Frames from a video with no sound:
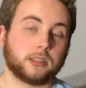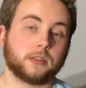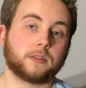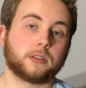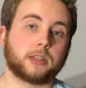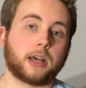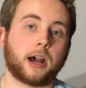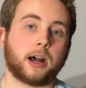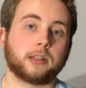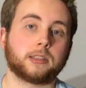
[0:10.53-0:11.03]
of
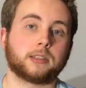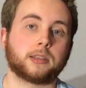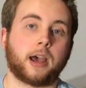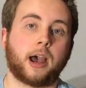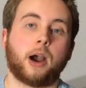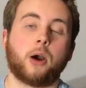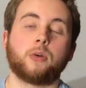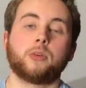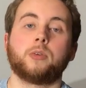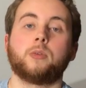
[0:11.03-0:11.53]
stats,
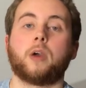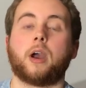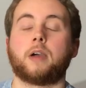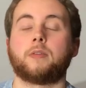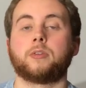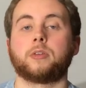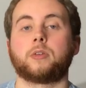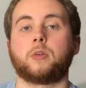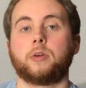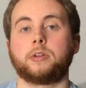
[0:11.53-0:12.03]
how are you
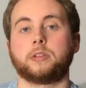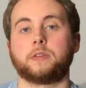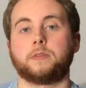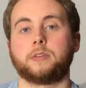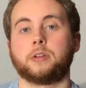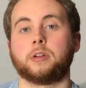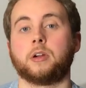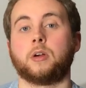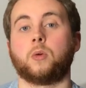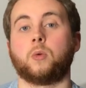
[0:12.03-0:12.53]
ever going to
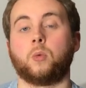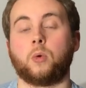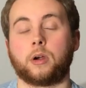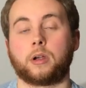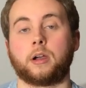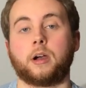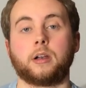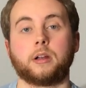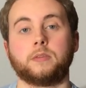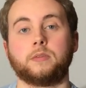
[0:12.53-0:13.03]
figure out what
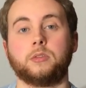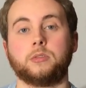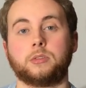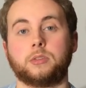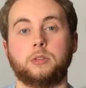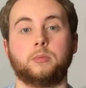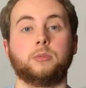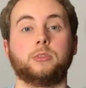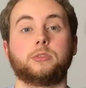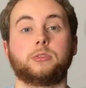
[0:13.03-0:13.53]
kind of
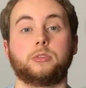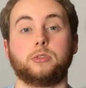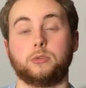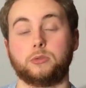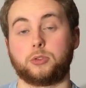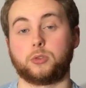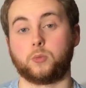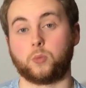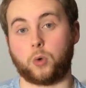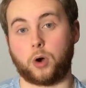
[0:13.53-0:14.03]
YouTubers you
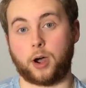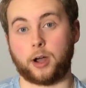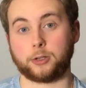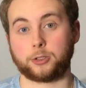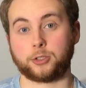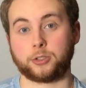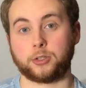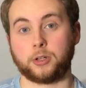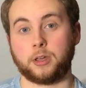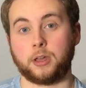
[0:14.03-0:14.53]
should
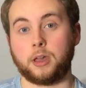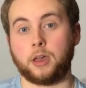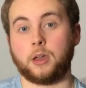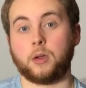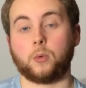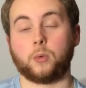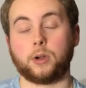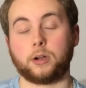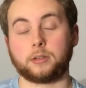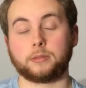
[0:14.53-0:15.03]
watch?
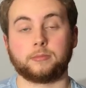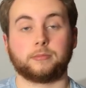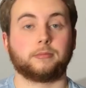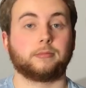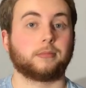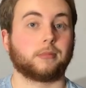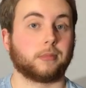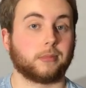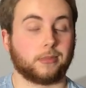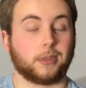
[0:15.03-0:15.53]

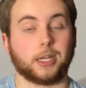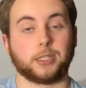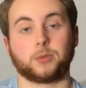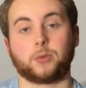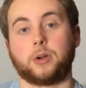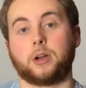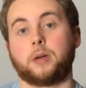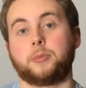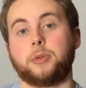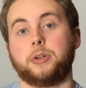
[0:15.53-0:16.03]
Well, that's
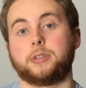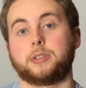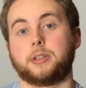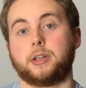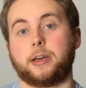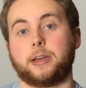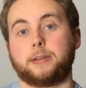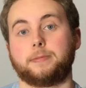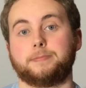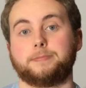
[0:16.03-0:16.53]
why I'm here today.